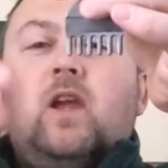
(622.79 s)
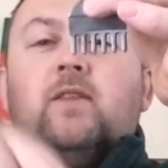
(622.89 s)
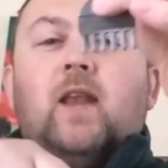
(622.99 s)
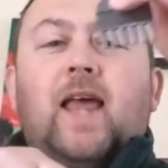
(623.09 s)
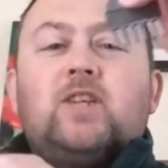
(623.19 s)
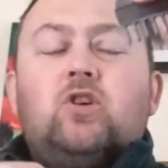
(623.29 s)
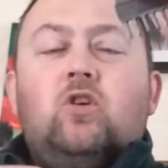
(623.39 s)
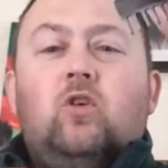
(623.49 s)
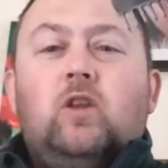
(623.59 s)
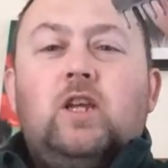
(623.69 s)
in the last
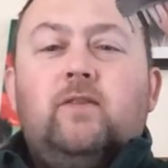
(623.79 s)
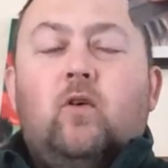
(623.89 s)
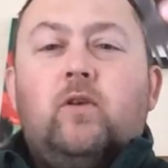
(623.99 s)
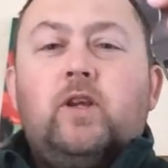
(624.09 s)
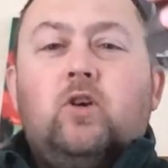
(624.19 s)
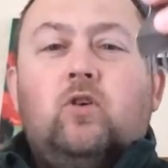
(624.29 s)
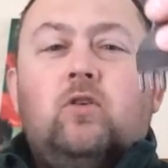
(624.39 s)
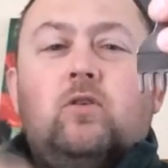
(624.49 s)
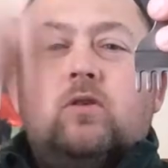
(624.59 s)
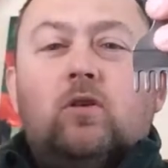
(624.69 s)
hole that you've already cut
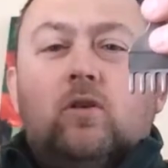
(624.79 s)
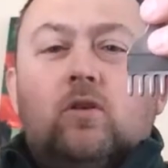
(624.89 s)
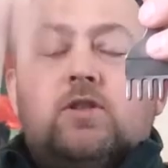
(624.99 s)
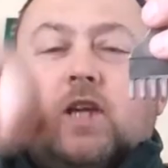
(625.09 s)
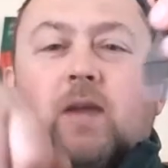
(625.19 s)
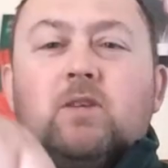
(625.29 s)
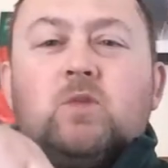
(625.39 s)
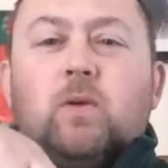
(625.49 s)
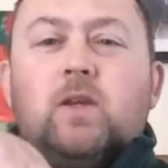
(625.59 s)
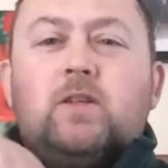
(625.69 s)
to keep the
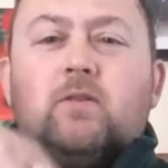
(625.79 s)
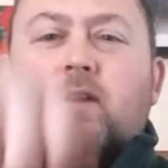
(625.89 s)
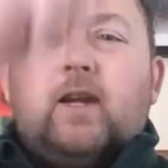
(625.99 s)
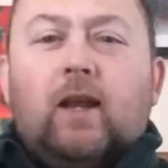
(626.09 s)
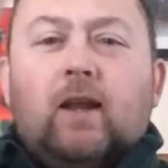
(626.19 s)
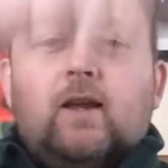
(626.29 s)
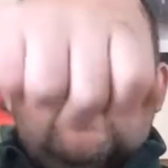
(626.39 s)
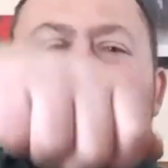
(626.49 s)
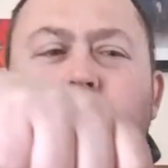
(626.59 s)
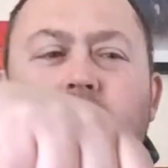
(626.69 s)
spacing regular,
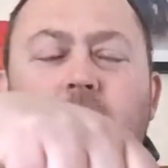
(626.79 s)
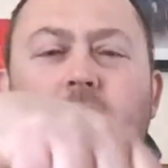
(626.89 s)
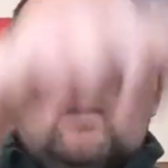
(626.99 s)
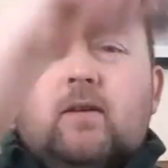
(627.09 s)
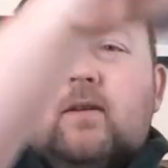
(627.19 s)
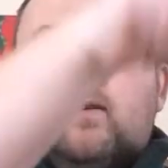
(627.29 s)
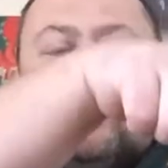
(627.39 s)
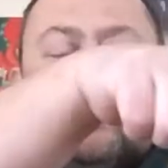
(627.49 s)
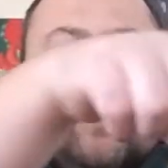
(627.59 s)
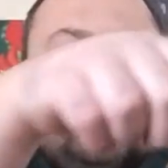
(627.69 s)

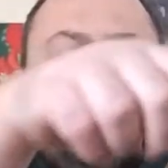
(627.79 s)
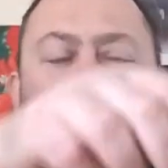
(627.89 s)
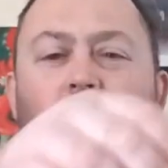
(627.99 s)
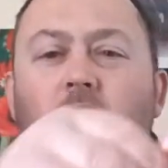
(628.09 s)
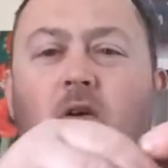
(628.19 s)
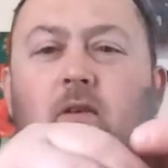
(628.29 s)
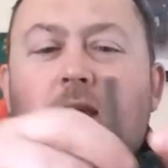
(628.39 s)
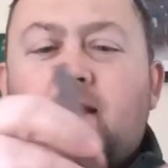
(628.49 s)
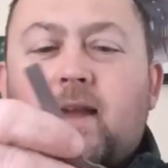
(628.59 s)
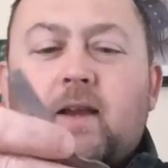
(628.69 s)
and just go along
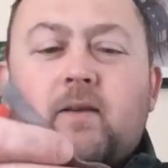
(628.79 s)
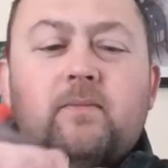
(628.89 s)
like that.